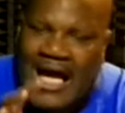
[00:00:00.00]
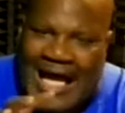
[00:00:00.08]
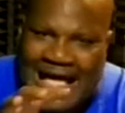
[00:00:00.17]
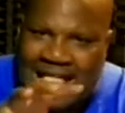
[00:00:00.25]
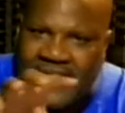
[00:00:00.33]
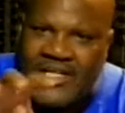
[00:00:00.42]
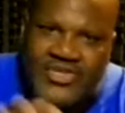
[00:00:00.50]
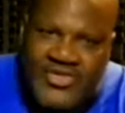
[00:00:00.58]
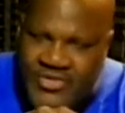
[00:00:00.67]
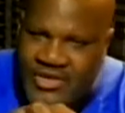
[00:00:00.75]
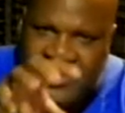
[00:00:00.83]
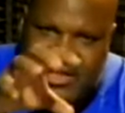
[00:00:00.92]
I need
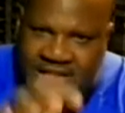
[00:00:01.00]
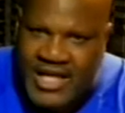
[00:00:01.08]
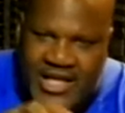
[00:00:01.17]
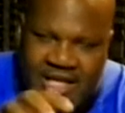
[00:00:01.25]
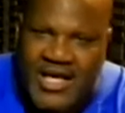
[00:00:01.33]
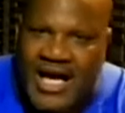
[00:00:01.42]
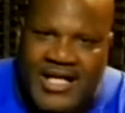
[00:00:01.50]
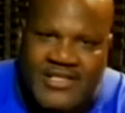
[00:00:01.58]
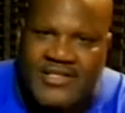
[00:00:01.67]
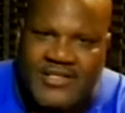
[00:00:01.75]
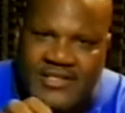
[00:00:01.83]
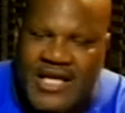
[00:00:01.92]
you to stay
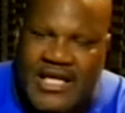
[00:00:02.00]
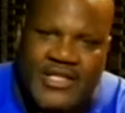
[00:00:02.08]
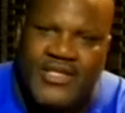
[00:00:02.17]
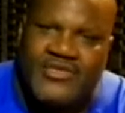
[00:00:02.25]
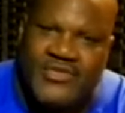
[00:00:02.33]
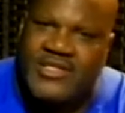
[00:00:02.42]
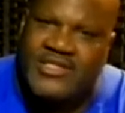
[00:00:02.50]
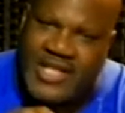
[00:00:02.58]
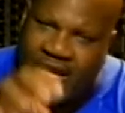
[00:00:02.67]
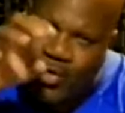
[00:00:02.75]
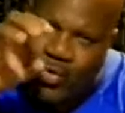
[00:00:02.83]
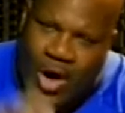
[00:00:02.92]
conscious. I need you to
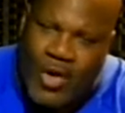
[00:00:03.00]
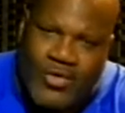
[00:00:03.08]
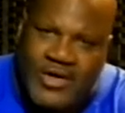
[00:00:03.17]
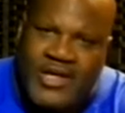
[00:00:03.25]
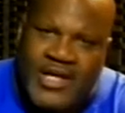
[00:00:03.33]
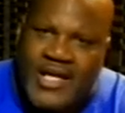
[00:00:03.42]
stay woke.